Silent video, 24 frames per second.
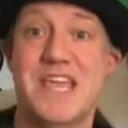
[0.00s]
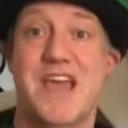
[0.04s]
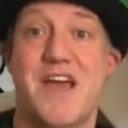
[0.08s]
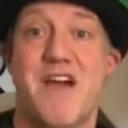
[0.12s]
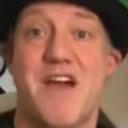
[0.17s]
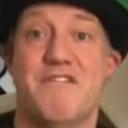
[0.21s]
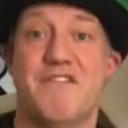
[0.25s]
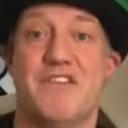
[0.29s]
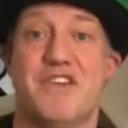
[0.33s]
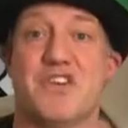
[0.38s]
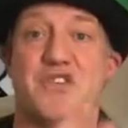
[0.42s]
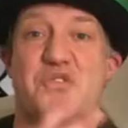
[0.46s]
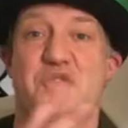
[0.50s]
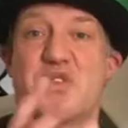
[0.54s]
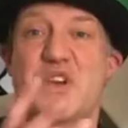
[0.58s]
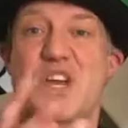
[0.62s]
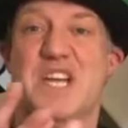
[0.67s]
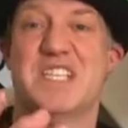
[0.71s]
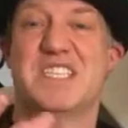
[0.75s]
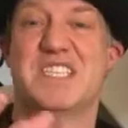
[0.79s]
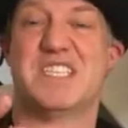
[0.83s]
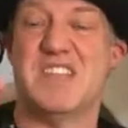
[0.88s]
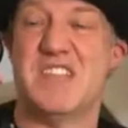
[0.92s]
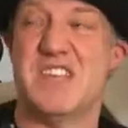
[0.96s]
for
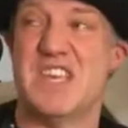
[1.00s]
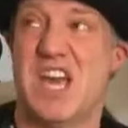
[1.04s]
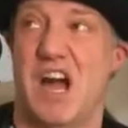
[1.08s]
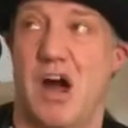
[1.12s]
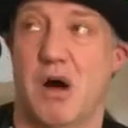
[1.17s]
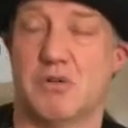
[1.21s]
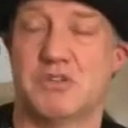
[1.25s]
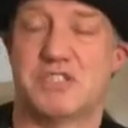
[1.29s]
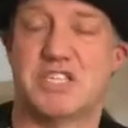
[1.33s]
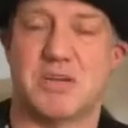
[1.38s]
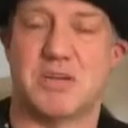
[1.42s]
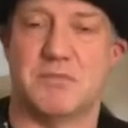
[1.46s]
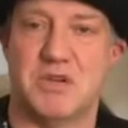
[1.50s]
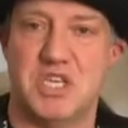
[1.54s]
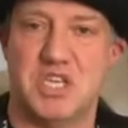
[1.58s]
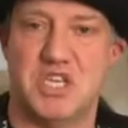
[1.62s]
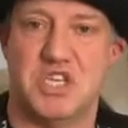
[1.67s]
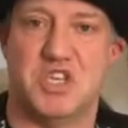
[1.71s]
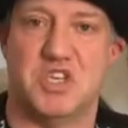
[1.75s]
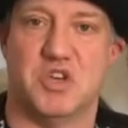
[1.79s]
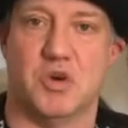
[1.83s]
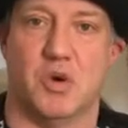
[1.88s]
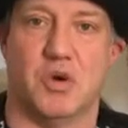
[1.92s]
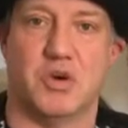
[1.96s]
creating the ultimate
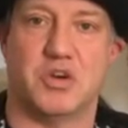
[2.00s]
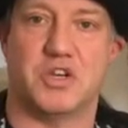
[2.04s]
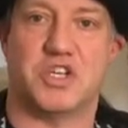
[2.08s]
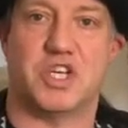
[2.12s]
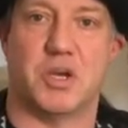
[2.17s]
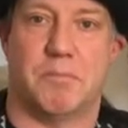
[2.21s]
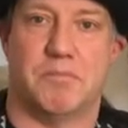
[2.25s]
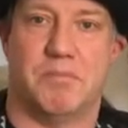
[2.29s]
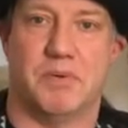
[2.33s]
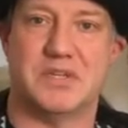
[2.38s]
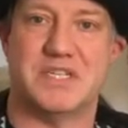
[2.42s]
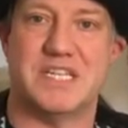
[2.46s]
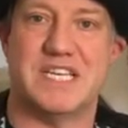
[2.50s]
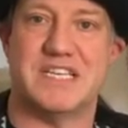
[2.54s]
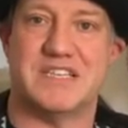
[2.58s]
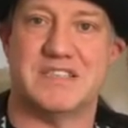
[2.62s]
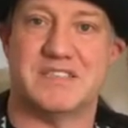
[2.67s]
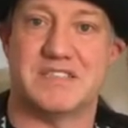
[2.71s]
Yorkshire puddings.